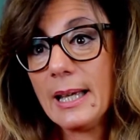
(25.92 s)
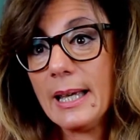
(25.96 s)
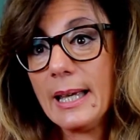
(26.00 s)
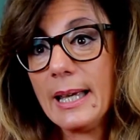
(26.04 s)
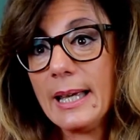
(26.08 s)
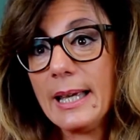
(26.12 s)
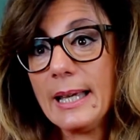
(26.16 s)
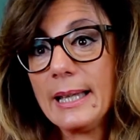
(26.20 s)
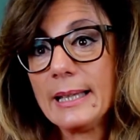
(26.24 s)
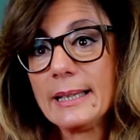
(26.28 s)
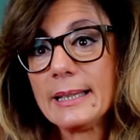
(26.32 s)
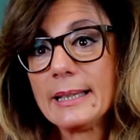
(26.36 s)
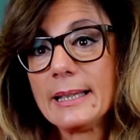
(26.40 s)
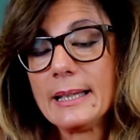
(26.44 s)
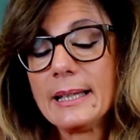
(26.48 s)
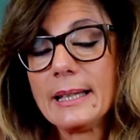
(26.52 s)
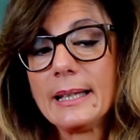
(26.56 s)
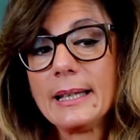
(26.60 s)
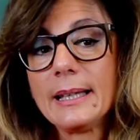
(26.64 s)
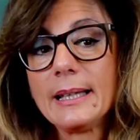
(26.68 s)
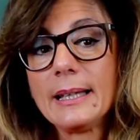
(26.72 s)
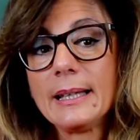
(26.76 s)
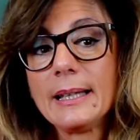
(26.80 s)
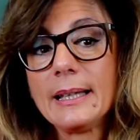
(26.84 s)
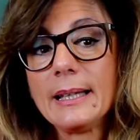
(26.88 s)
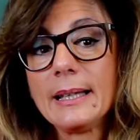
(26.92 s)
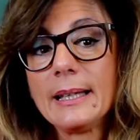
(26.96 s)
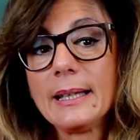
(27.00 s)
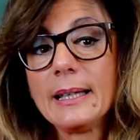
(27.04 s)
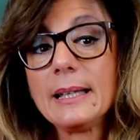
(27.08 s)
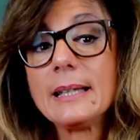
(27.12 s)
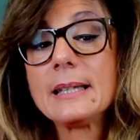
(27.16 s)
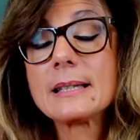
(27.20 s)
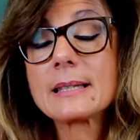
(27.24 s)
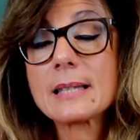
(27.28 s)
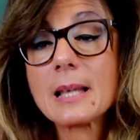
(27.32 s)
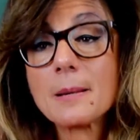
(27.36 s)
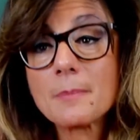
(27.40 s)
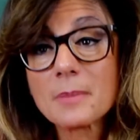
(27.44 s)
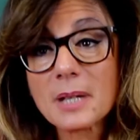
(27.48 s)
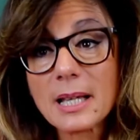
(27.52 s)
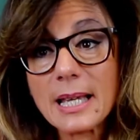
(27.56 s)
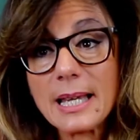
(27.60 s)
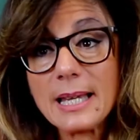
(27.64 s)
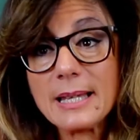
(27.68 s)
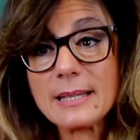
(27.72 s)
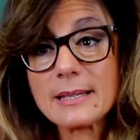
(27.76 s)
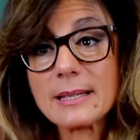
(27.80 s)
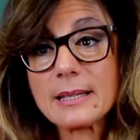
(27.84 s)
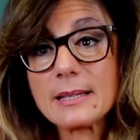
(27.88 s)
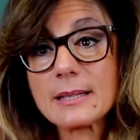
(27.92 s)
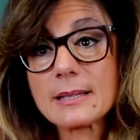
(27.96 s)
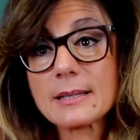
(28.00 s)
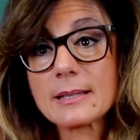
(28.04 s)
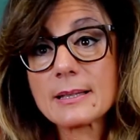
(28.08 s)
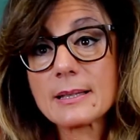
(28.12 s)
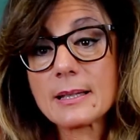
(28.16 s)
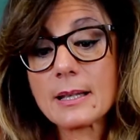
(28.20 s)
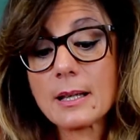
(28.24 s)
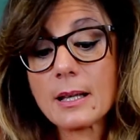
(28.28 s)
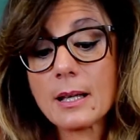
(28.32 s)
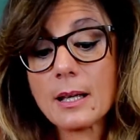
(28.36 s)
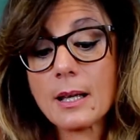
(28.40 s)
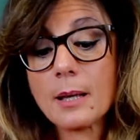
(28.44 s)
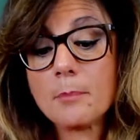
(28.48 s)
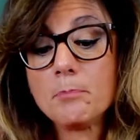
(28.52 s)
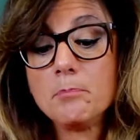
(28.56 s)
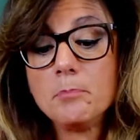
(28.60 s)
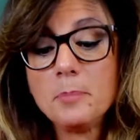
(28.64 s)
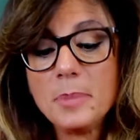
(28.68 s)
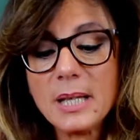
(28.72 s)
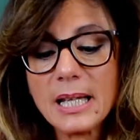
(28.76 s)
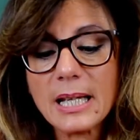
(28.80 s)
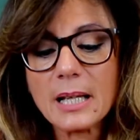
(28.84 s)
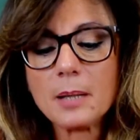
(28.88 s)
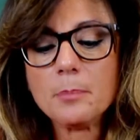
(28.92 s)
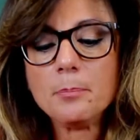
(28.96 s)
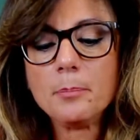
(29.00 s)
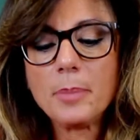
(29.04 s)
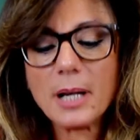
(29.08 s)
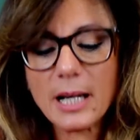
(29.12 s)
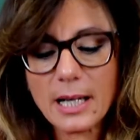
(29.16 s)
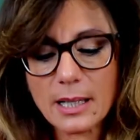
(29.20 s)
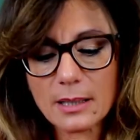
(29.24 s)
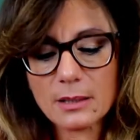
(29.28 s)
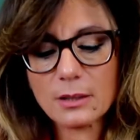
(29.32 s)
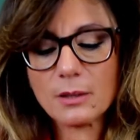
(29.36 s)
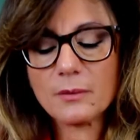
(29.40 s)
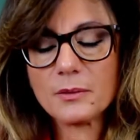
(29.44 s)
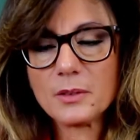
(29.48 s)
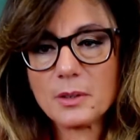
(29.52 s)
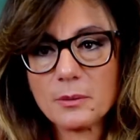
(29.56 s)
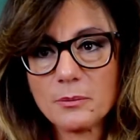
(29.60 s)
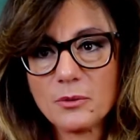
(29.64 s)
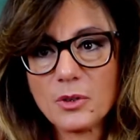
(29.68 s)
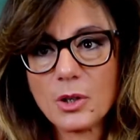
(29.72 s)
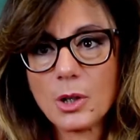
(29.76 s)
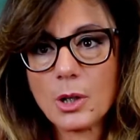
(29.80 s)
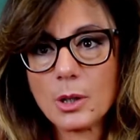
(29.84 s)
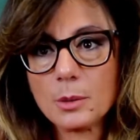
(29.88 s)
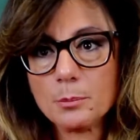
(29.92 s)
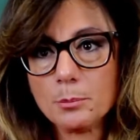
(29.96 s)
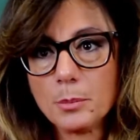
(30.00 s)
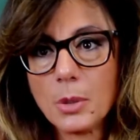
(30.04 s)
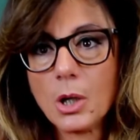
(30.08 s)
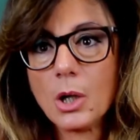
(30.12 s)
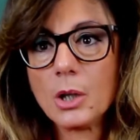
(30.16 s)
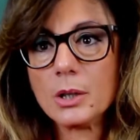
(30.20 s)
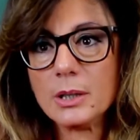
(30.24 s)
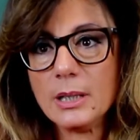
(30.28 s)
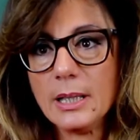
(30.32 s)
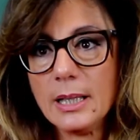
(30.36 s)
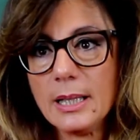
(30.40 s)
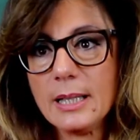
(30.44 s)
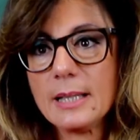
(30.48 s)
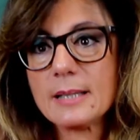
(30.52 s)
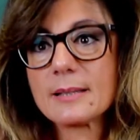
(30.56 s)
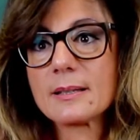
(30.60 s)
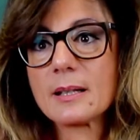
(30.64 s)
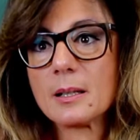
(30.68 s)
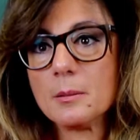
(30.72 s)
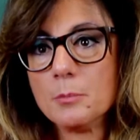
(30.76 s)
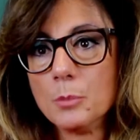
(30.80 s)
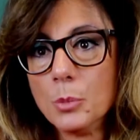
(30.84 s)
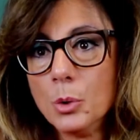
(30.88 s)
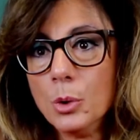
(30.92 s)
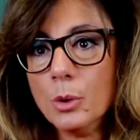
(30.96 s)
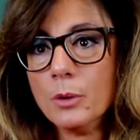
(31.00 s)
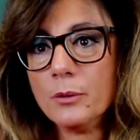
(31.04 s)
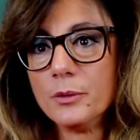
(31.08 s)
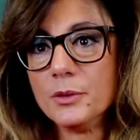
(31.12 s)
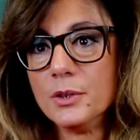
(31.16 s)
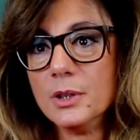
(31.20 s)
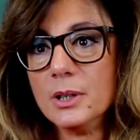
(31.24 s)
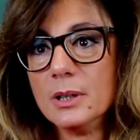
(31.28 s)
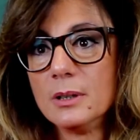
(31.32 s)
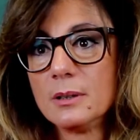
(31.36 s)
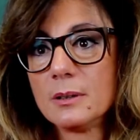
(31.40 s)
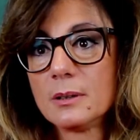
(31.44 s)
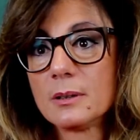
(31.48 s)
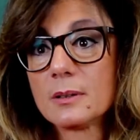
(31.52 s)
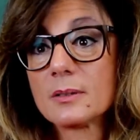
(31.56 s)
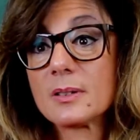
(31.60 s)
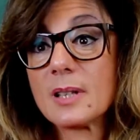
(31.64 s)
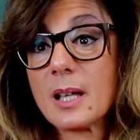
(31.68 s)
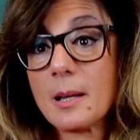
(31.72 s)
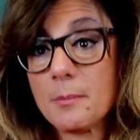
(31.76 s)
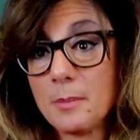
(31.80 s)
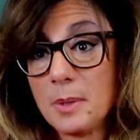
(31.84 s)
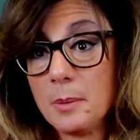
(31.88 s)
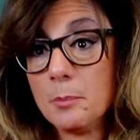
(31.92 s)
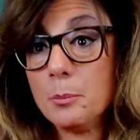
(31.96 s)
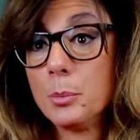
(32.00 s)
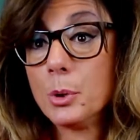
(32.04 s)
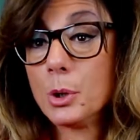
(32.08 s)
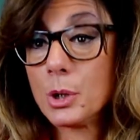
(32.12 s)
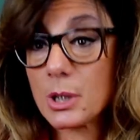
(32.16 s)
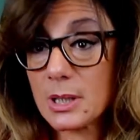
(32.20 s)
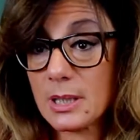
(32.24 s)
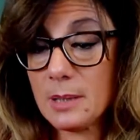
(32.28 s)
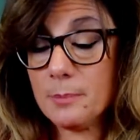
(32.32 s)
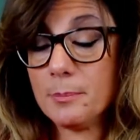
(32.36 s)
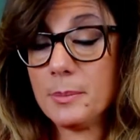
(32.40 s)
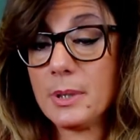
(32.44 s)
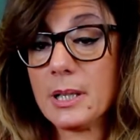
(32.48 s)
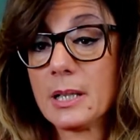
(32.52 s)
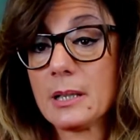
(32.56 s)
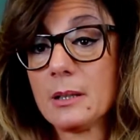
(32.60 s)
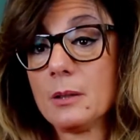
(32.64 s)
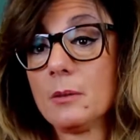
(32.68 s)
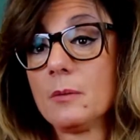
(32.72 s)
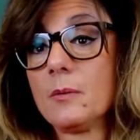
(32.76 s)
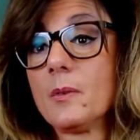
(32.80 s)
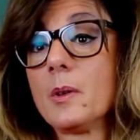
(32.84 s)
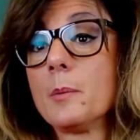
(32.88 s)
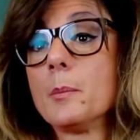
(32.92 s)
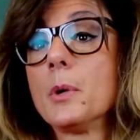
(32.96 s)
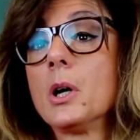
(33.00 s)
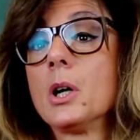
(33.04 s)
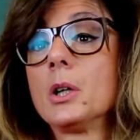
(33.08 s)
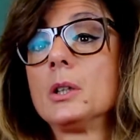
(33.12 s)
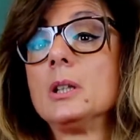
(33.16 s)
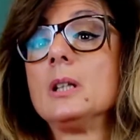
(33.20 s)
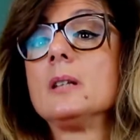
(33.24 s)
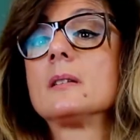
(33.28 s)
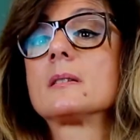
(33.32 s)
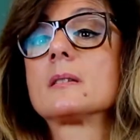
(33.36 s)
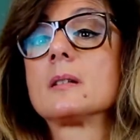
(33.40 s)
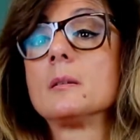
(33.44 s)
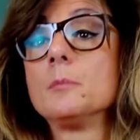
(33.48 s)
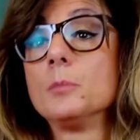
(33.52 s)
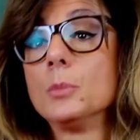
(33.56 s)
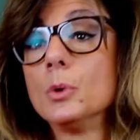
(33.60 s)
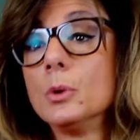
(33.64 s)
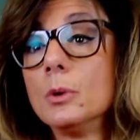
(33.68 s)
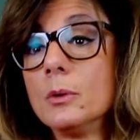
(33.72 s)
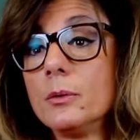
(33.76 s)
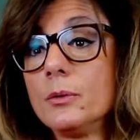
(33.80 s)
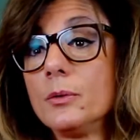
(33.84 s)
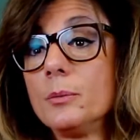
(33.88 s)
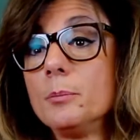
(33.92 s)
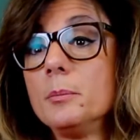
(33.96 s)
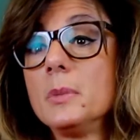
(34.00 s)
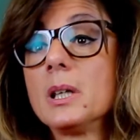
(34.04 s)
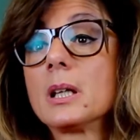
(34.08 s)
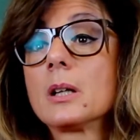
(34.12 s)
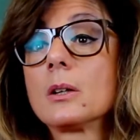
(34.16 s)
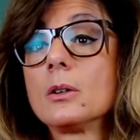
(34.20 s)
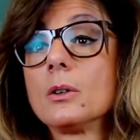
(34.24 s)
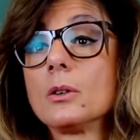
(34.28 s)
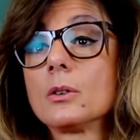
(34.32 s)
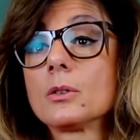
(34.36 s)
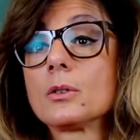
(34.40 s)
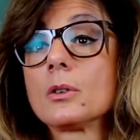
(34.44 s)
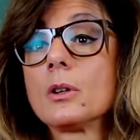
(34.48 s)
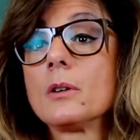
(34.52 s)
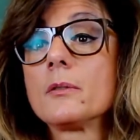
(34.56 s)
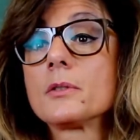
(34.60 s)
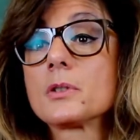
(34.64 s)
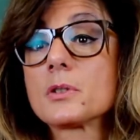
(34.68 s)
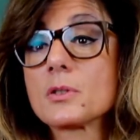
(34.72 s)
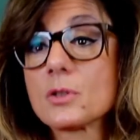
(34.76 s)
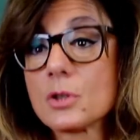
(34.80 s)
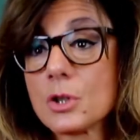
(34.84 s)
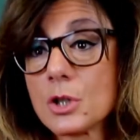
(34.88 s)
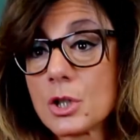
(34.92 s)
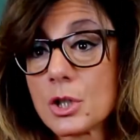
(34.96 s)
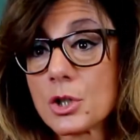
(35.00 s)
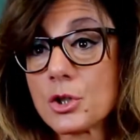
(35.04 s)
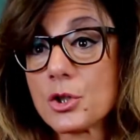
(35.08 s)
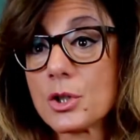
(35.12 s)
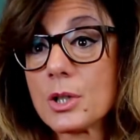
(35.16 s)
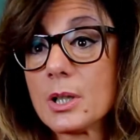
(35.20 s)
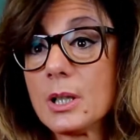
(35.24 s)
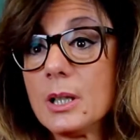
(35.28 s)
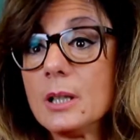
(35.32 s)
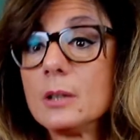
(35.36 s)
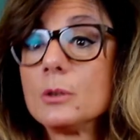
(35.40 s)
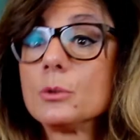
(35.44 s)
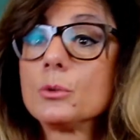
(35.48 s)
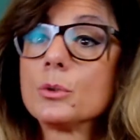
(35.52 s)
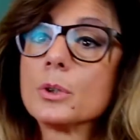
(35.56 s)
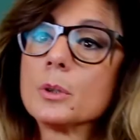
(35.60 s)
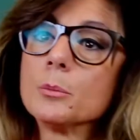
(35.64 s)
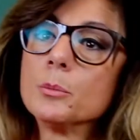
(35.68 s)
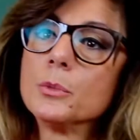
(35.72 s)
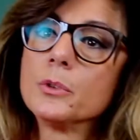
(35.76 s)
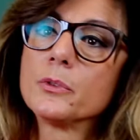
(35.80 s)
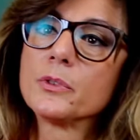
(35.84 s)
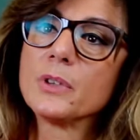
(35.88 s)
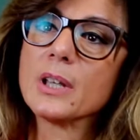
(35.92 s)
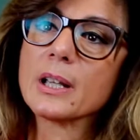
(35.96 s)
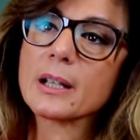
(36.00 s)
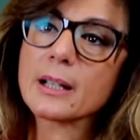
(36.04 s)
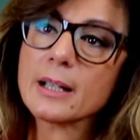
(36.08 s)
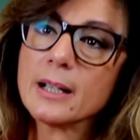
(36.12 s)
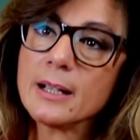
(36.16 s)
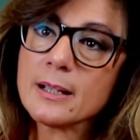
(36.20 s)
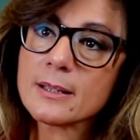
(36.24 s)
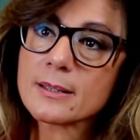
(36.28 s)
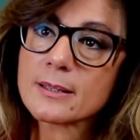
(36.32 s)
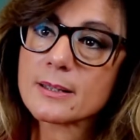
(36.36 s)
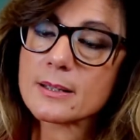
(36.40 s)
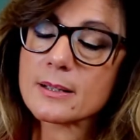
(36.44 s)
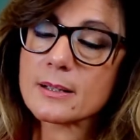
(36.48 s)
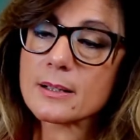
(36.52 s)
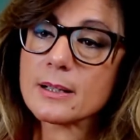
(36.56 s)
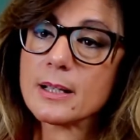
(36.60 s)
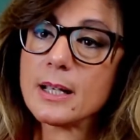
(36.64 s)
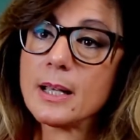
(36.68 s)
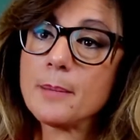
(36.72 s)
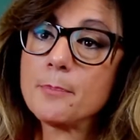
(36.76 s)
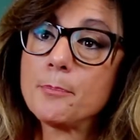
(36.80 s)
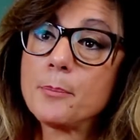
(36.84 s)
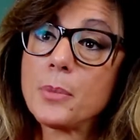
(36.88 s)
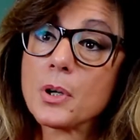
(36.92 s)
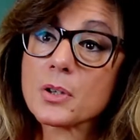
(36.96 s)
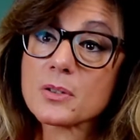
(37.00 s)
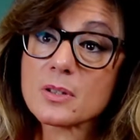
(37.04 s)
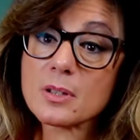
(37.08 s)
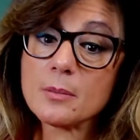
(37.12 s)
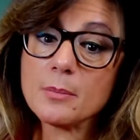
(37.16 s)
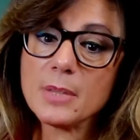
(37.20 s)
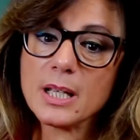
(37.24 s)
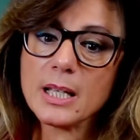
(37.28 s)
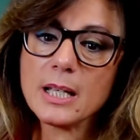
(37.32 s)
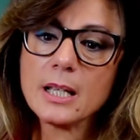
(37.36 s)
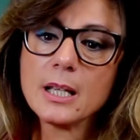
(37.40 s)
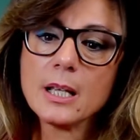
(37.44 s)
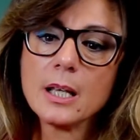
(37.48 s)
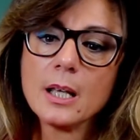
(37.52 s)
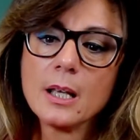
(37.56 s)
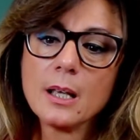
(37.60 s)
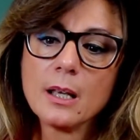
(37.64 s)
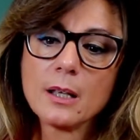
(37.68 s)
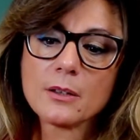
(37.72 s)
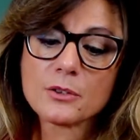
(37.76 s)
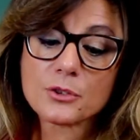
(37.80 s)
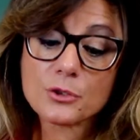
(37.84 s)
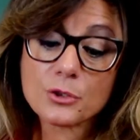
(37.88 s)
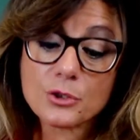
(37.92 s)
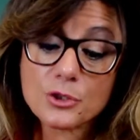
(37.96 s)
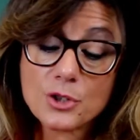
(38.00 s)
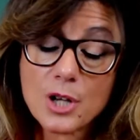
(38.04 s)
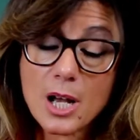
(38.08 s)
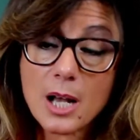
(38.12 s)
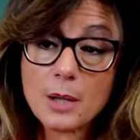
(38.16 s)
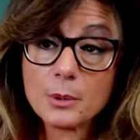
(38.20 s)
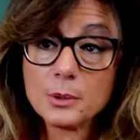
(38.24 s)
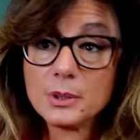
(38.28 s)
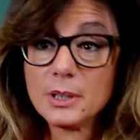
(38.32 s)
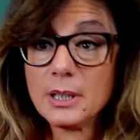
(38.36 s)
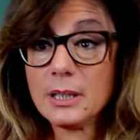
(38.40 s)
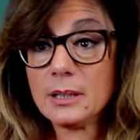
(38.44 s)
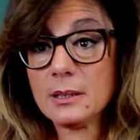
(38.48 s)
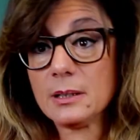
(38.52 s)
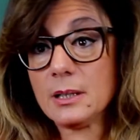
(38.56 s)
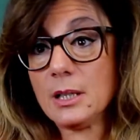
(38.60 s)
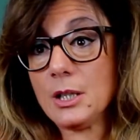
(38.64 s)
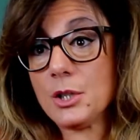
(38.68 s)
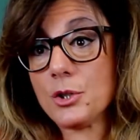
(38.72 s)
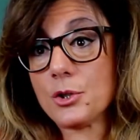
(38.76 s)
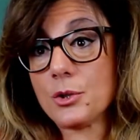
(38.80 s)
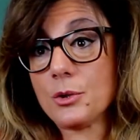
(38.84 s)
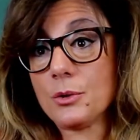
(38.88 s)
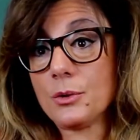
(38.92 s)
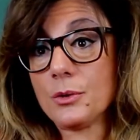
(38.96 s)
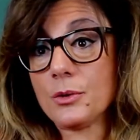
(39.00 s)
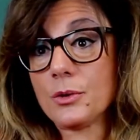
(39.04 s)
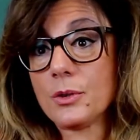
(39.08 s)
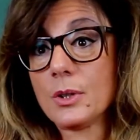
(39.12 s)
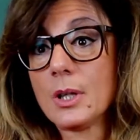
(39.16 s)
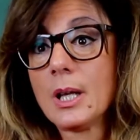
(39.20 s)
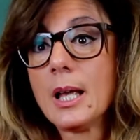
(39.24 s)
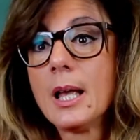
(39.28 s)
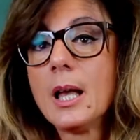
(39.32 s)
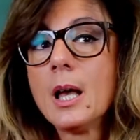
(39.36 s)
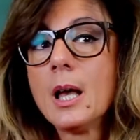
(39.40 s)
and uh, in some cases a big part of the body is removed some important part of the body is removed because of surgery to remove the cancer and possibly surrounding tissues